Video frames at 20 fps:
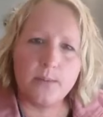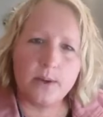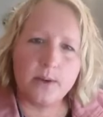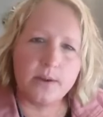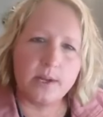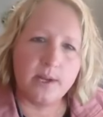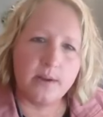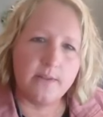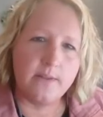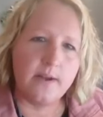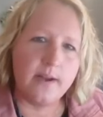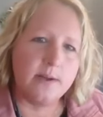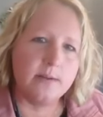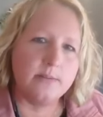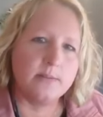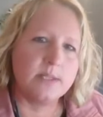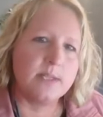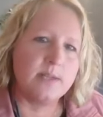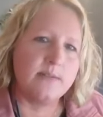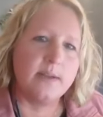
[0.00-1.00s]
about getting the
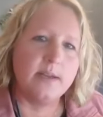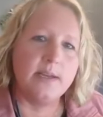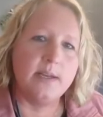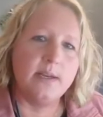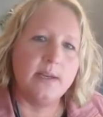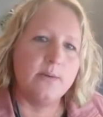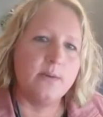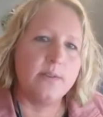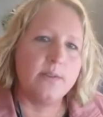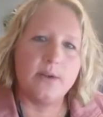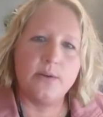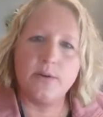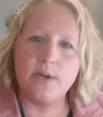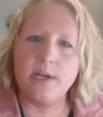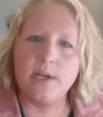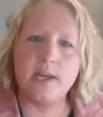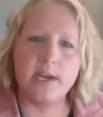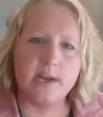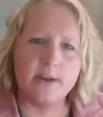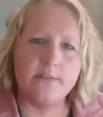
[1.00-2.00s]
items that they need without
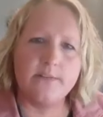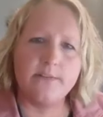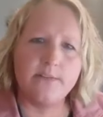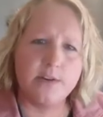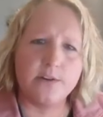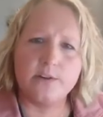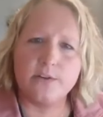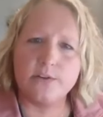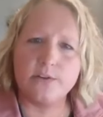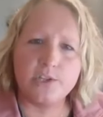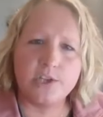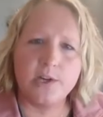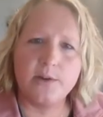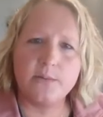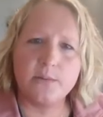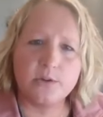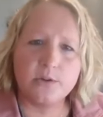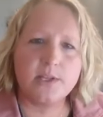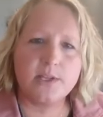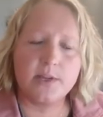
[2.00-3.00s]
any kind of fear or
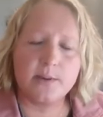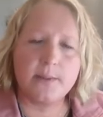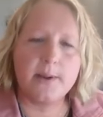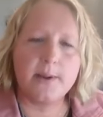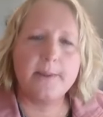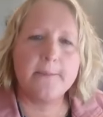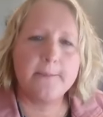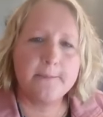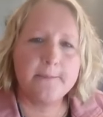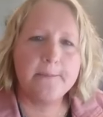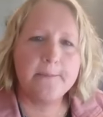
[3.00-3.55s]
shame or stigma.